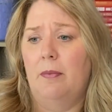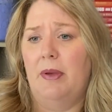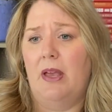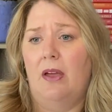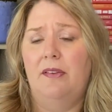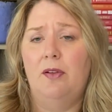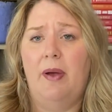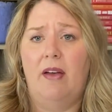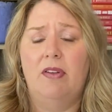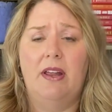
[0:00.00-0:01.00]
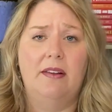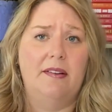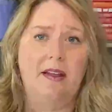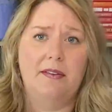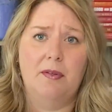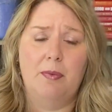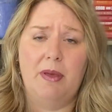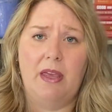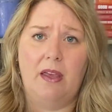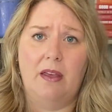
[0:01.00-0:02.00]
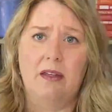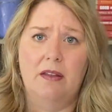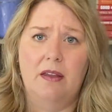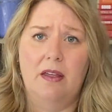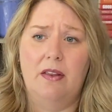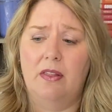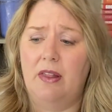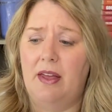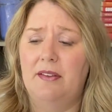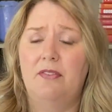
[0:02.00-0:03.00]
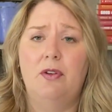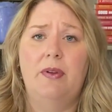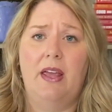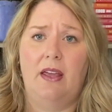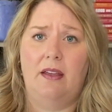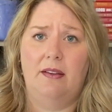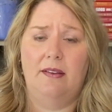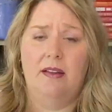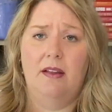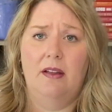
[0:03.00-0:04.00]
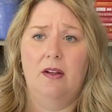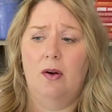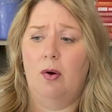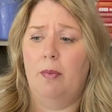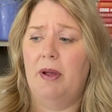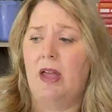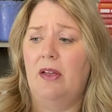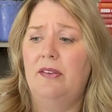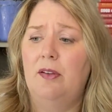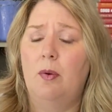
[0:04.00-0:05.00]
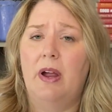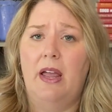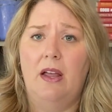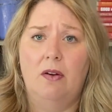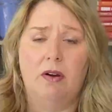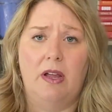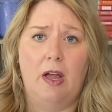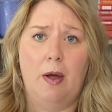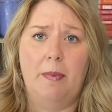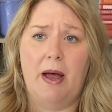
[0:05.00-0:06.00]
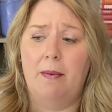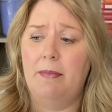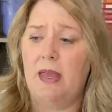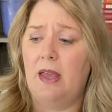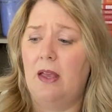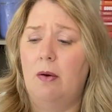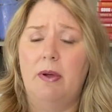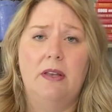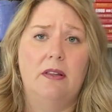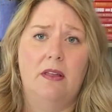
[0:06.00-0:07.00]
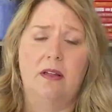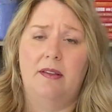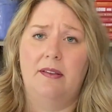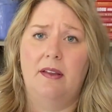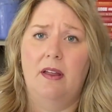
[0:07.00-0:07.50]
because you haven't had sex with me in the last few days, or because you were angry about me going to this